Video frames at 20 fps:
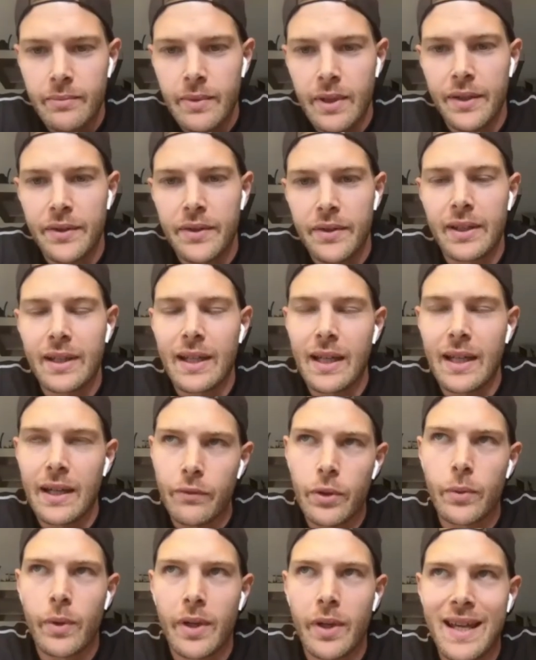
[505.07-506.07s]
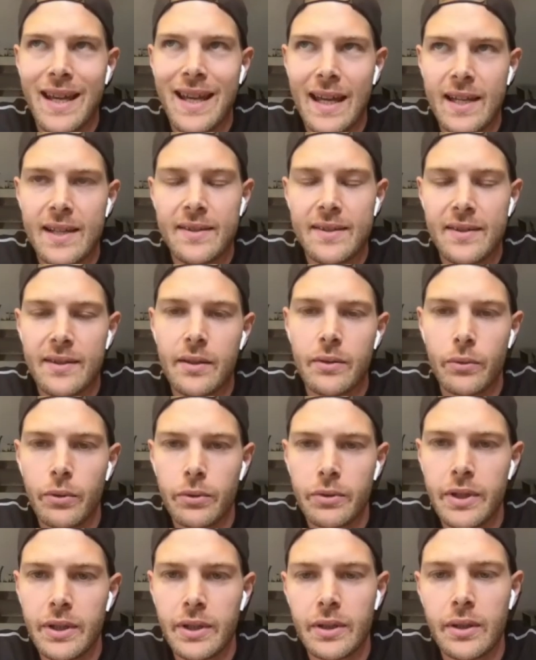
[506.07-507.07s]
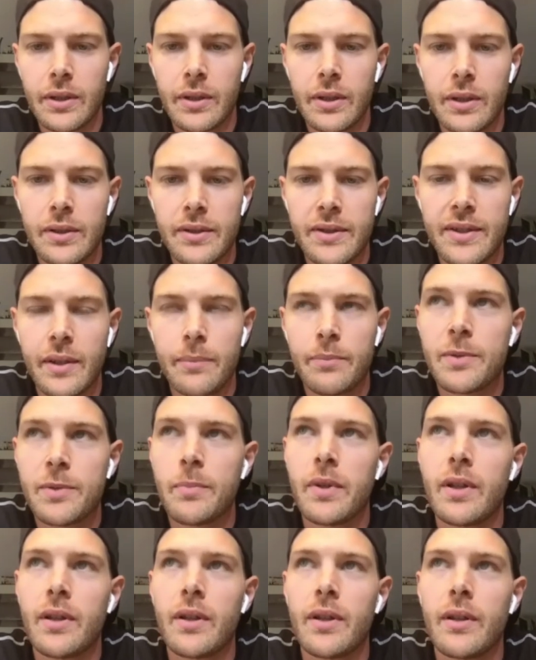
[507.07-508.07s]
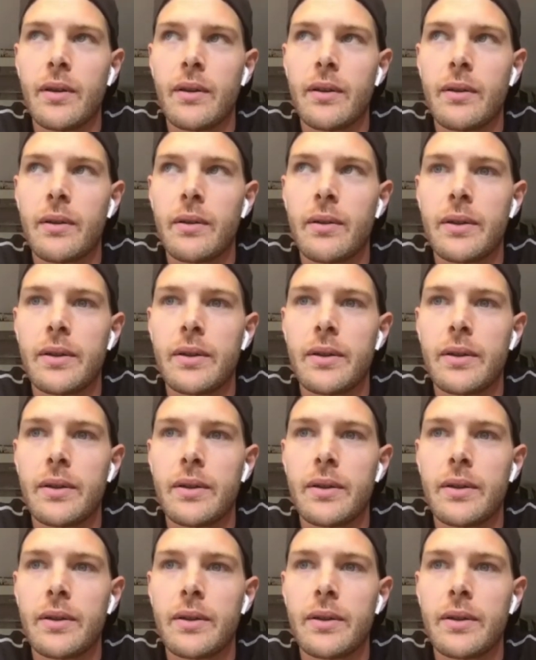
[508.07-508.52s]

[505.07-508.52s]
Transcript: i think everyone has a routine in, in some uh,